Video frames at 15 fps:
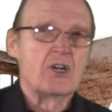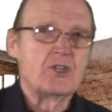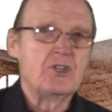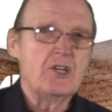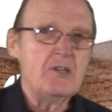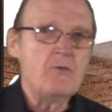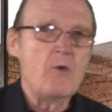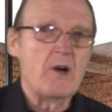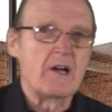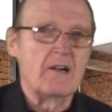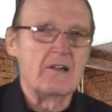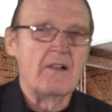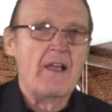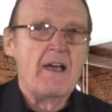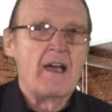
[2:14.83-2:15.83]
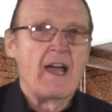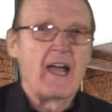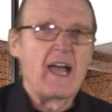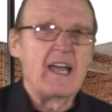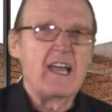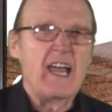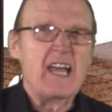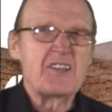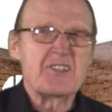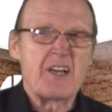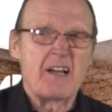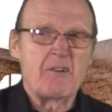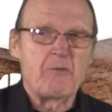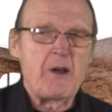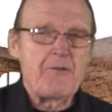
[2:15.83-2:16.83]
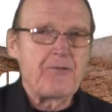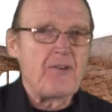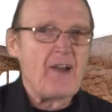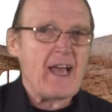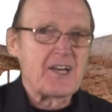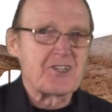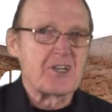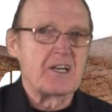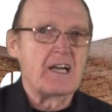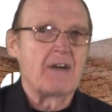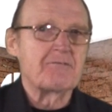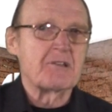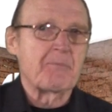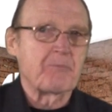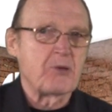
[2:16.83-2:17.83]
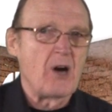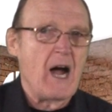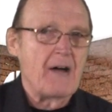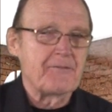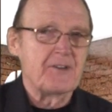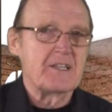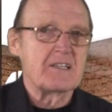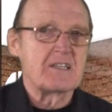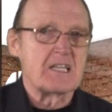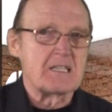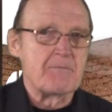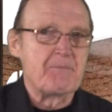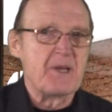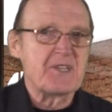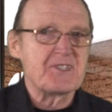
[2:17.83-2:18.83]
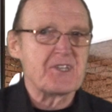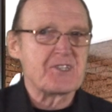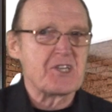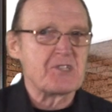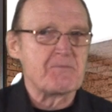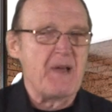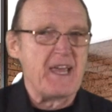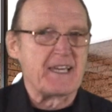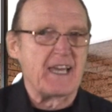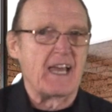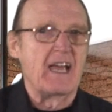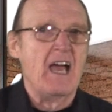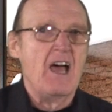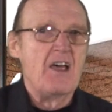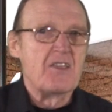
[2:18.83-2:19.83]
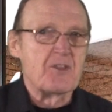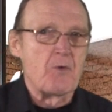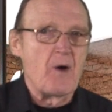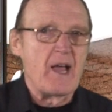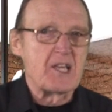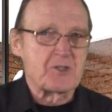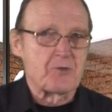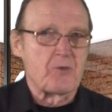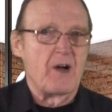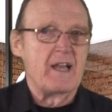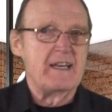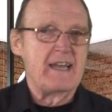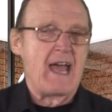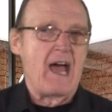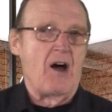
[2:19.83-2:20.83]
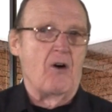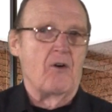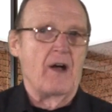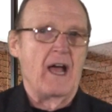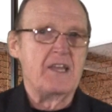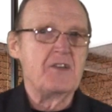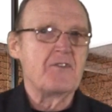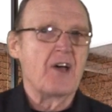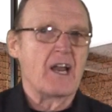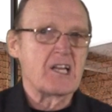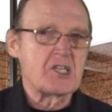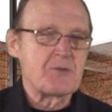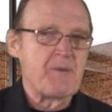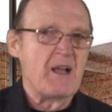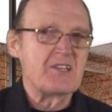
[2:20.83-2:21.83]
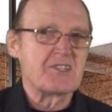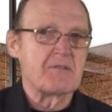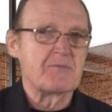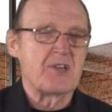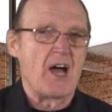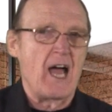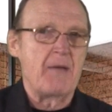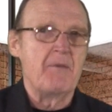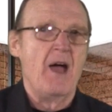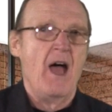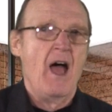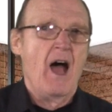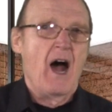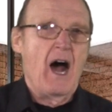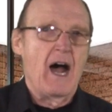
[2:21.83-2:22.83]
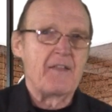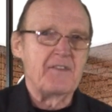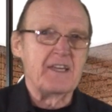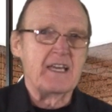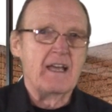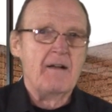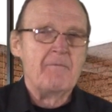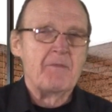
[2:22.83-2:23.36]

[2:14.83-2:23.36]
Goodwill is a reflection of the profit that the business is making the way it's run now. And you've got to spend some time on the